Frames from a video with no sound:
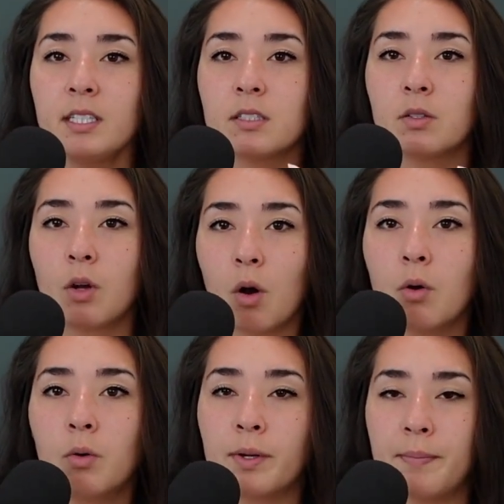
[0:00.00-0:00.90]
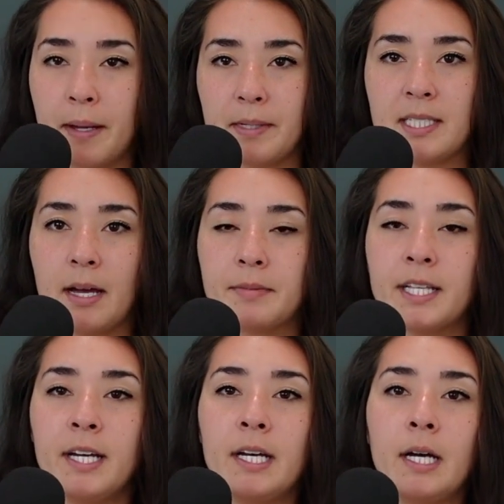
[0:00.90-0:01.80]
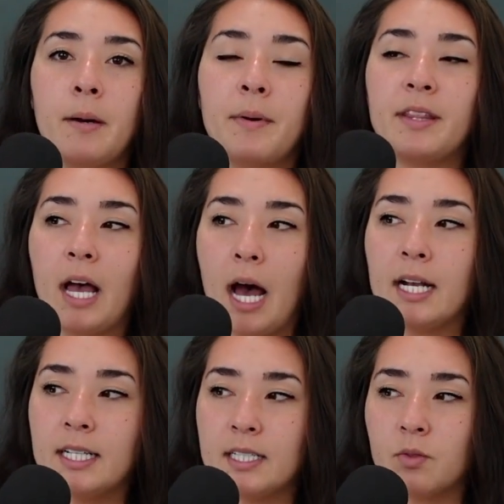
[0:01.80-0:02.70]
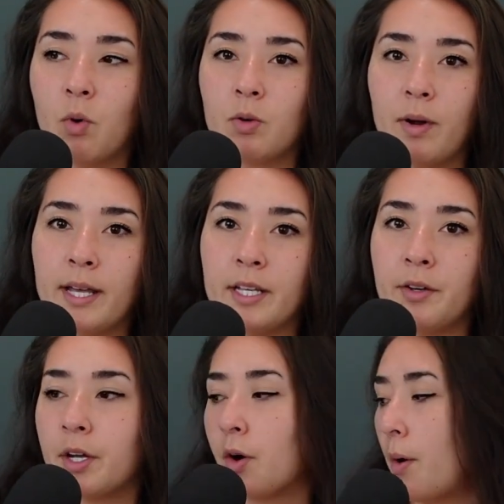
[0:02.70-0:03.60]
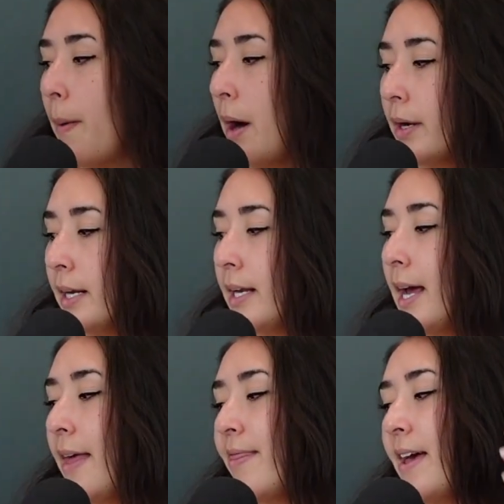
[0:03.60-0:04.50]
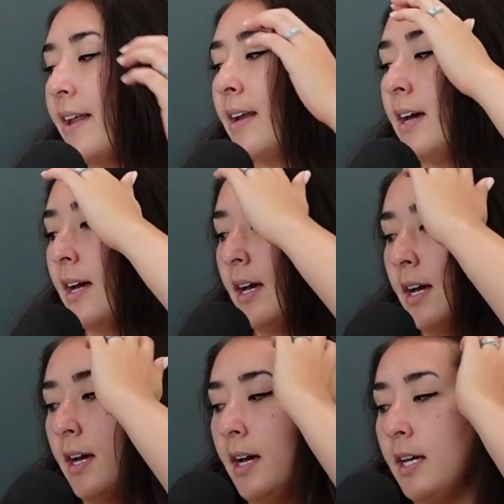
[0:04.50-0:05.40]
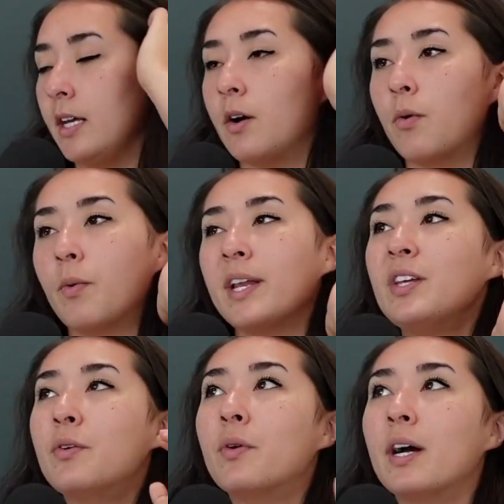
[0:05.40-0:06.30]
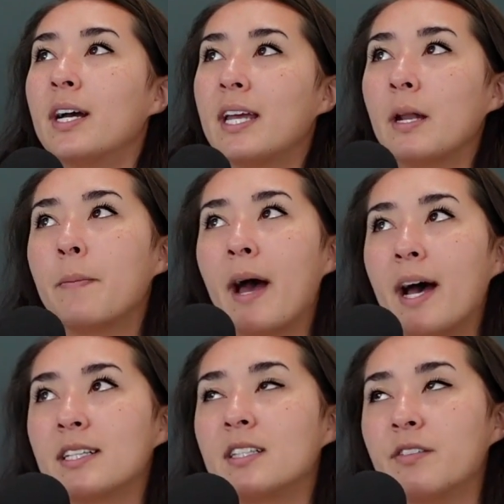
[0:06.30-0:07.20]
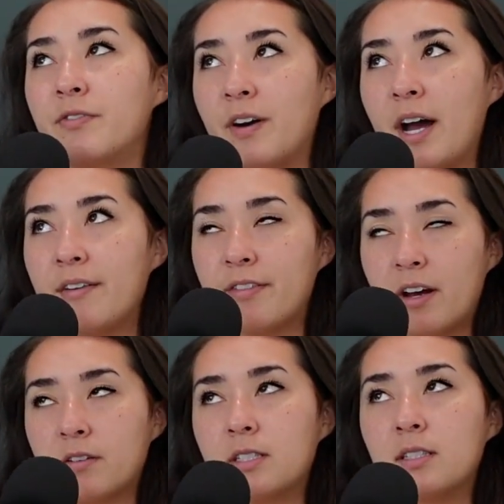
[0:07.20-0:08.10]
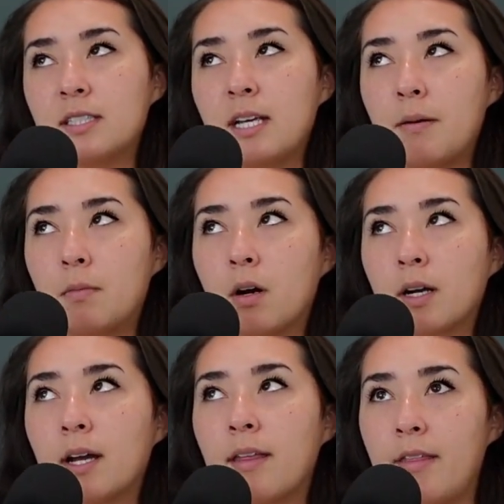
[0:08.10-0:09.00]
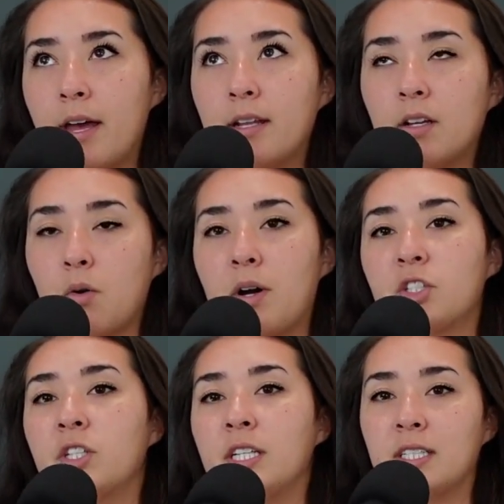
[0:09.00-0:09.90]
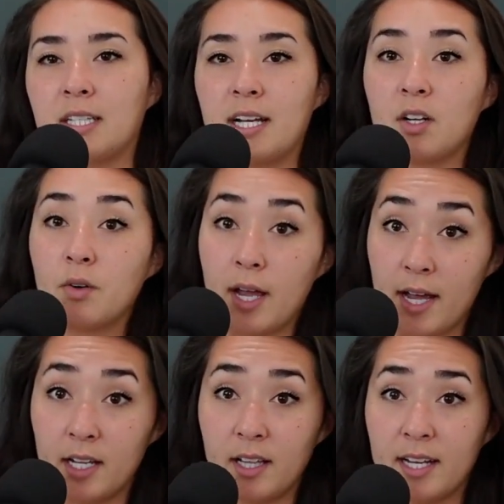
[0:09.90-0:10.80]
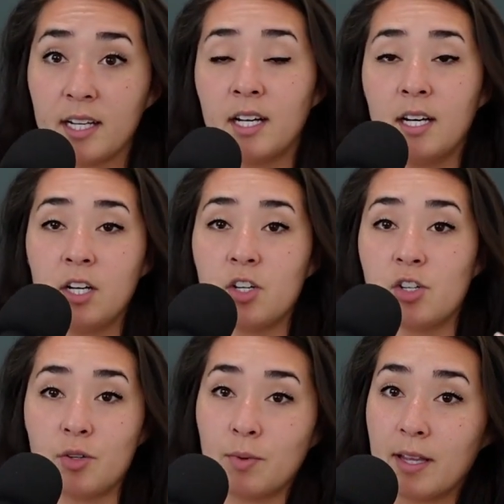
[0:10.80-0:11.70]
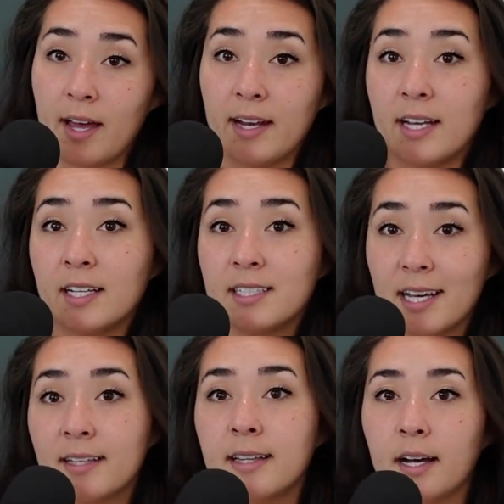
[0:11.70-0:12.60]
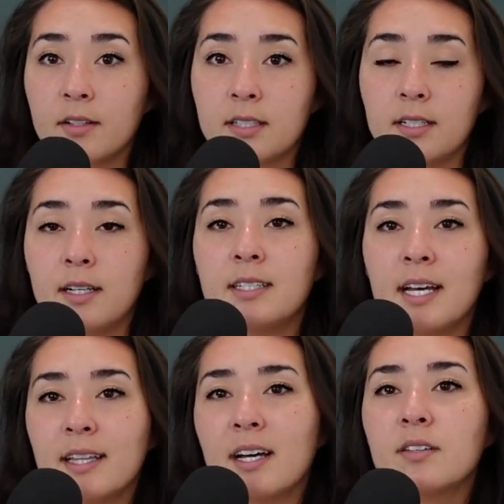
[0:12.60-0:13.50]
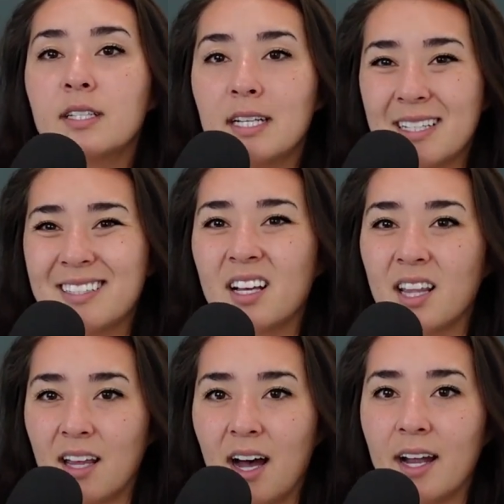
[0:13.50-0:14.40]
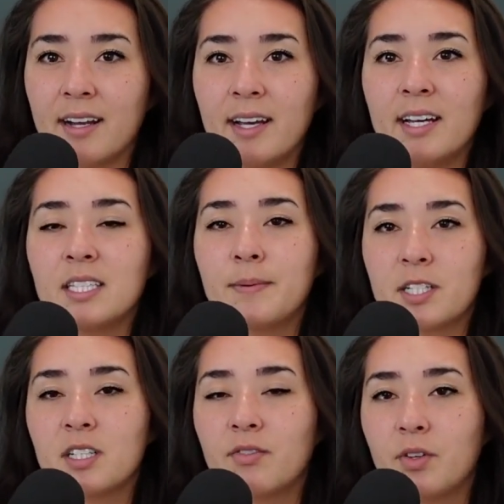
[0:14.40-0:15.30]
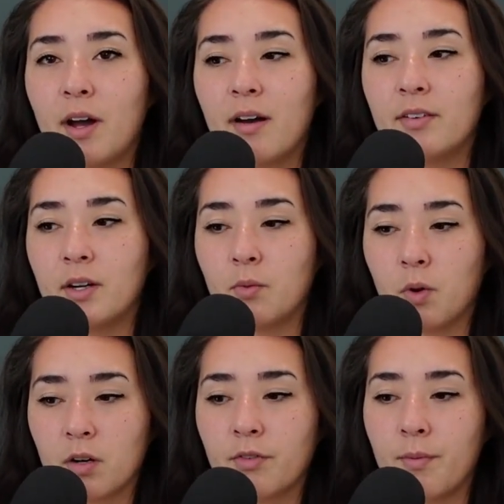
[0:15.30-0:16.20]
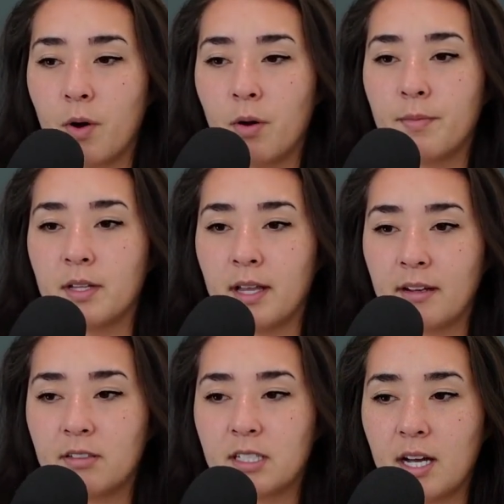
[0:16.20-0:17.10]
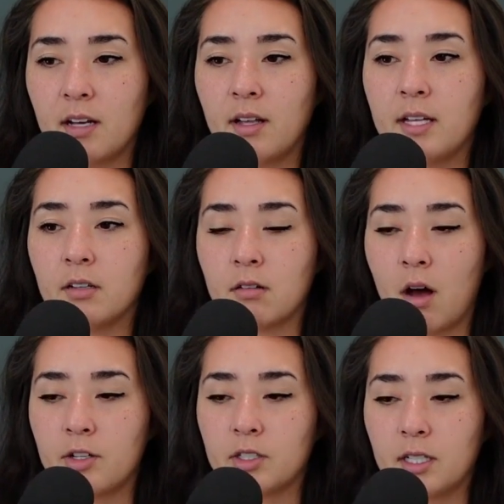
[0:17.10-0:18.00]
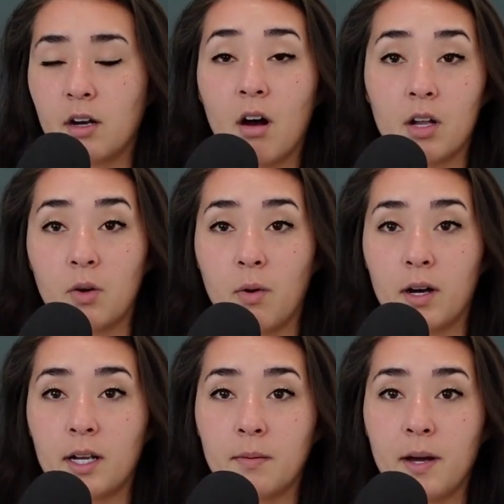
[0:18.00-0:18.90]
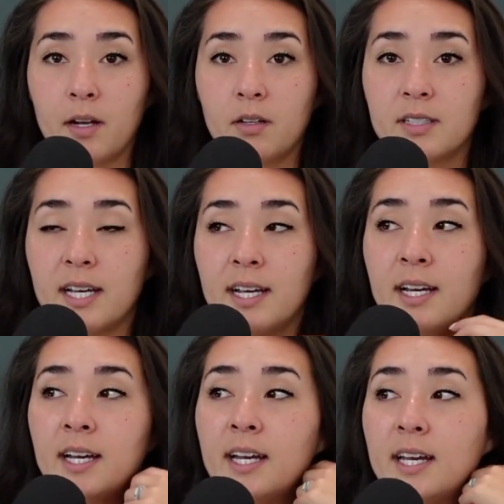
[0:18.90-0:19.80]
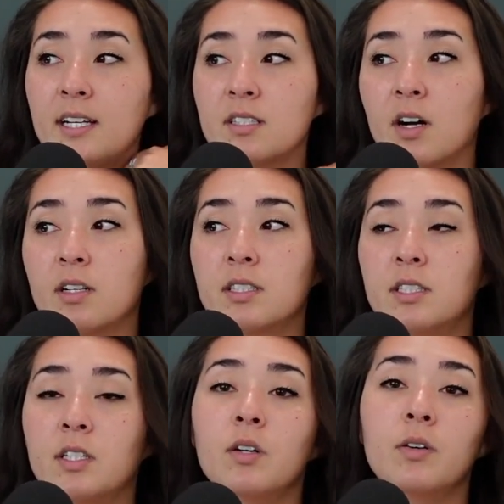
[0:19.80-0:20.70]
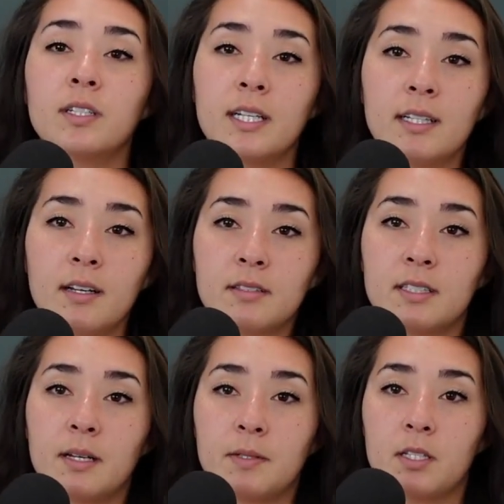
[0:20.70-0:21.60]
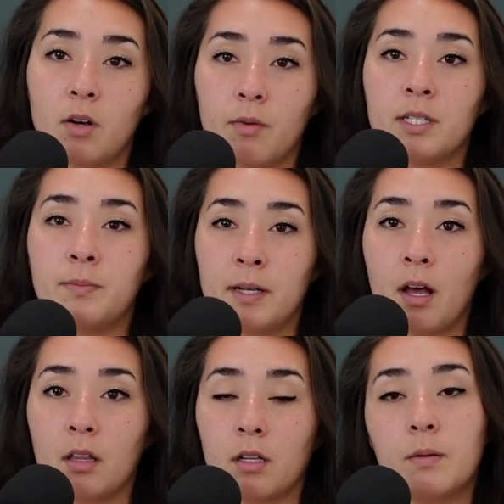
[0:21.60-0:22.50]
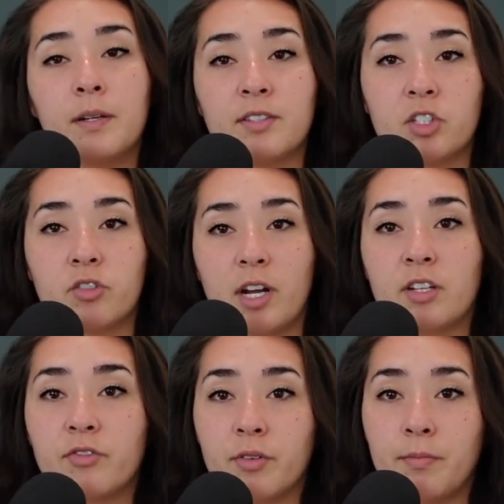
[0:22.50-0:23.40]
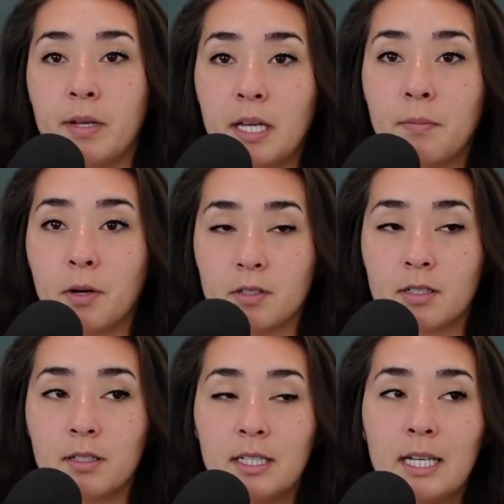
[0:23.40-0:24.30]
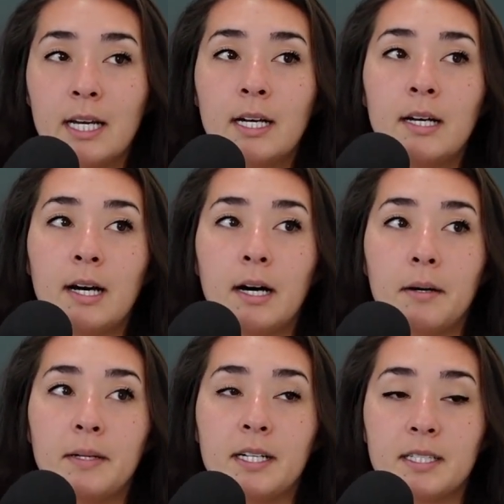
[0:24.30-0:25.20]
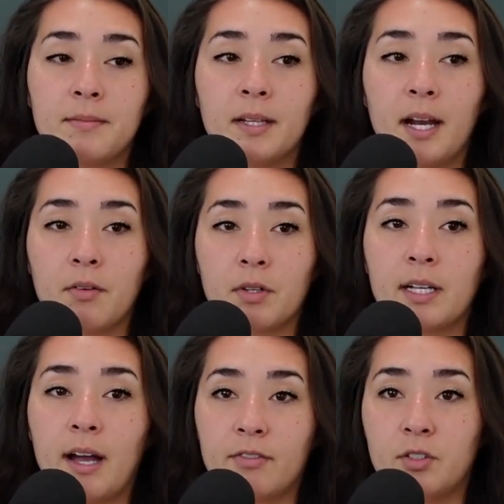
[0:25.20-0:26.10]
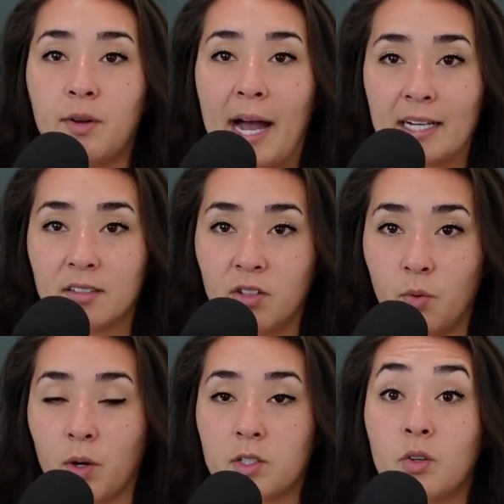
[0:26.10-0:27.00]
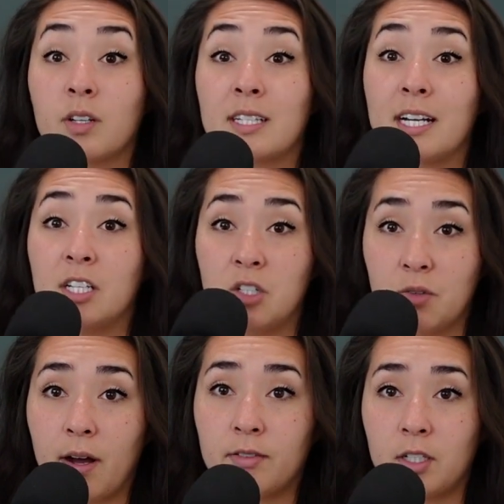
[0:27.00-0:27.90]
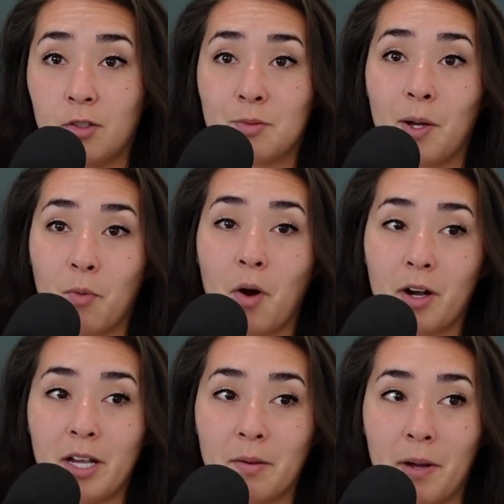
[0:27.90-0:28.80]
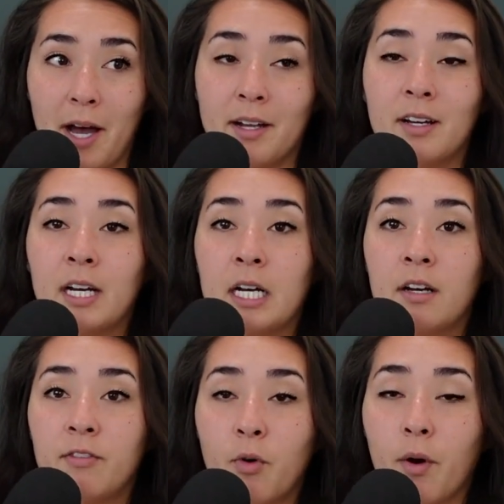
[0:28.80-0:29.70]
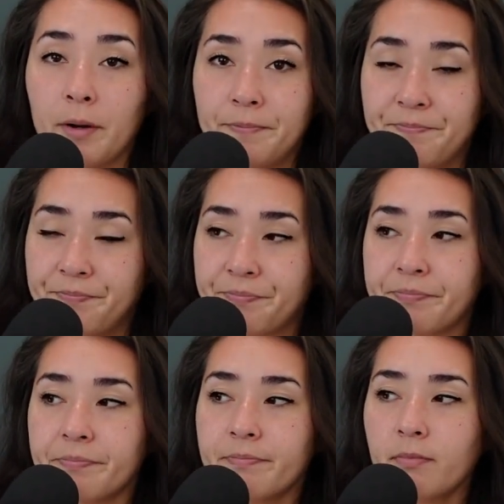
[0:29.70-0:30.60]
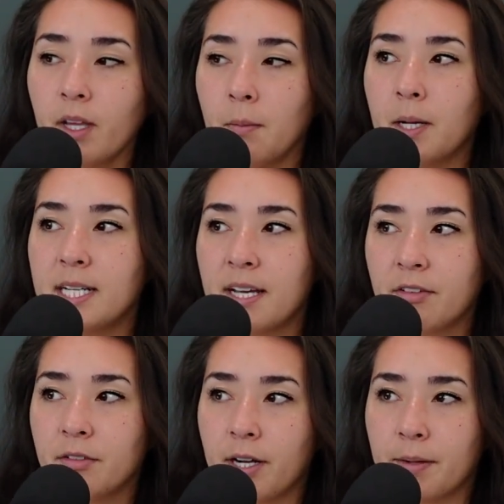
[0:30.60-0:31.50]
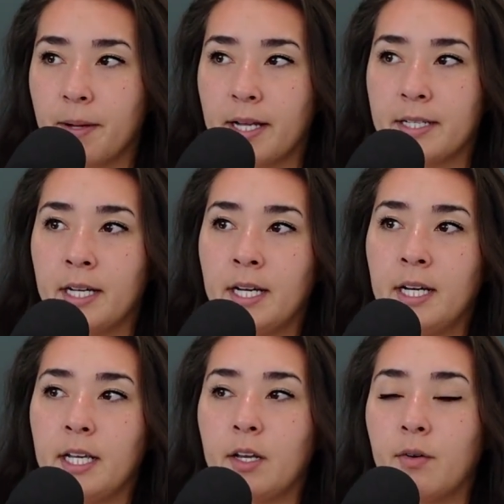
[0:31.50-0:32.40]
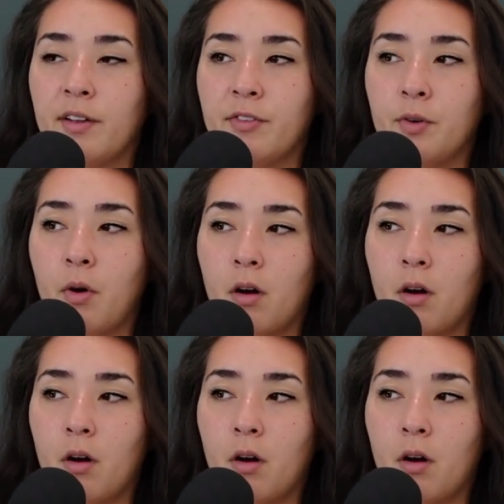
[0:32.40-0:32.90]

So go with baby steps, but that is one way that you can go about it. And then you know, when you get past the 5,000 step mark, then the question is like, okay, like should we then hit 10,000? And 10,000 is a lot, especially if you have a work from home lifestyle and you're not just like on a walking pad all day. It is hard to do. 10,000 steps has always been a little bit of a stretch for me personally. Um, and it's something that I really have to actively work towards and I do have to use my walking pad for but I definitely recommend, you know, if you